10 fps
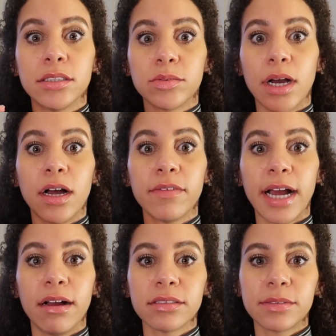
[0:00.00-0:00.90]

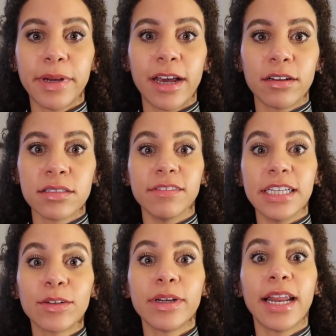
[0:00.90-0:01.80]
12-ounce bottle of
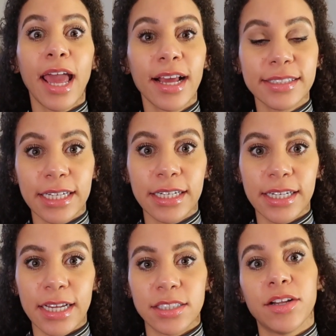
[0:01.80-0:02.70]
liquid hand
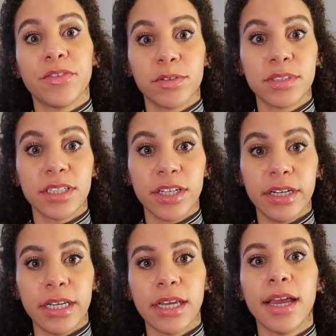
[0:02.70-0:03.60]
sanitizer through
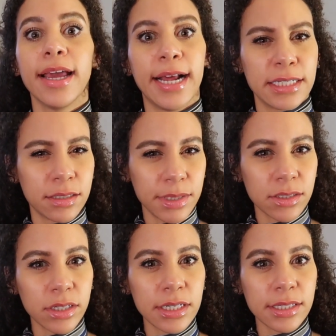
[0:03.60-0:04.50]
security. It has to be
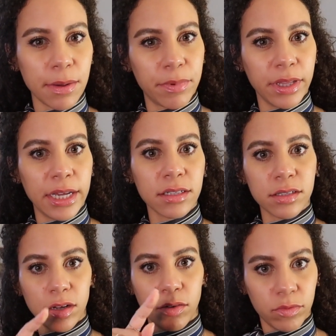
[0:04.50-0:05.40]
screened separately,
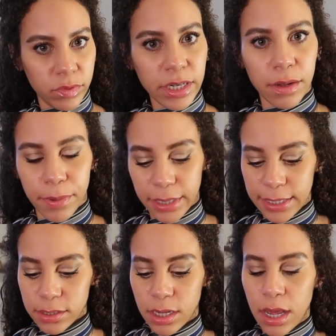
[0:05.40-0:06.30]
so read up on
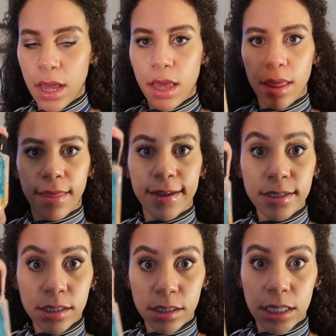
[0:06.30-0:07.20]
this.
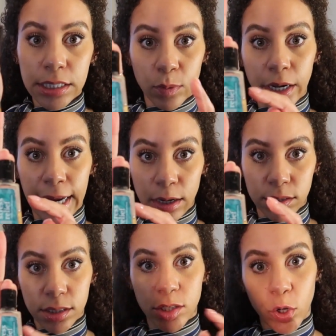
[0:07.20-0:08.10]
This is 1
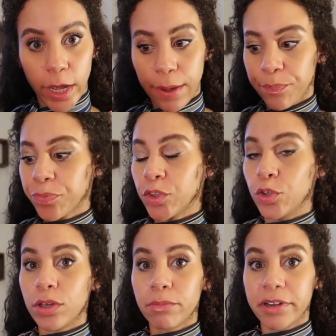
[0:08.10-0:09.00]
ounce, okay?
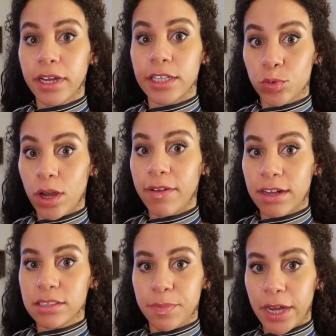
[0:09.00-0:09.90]
You can bring a
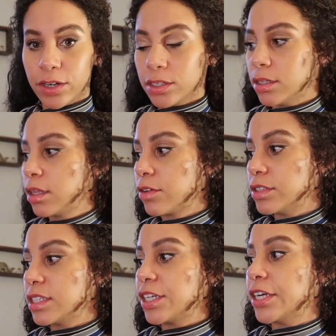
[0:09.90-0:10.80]
12-ounce bottle through
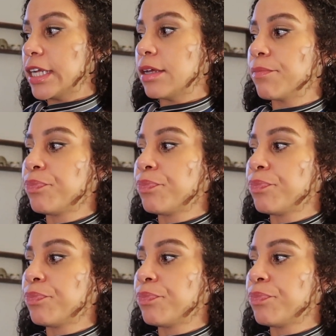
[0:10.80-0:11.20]
security.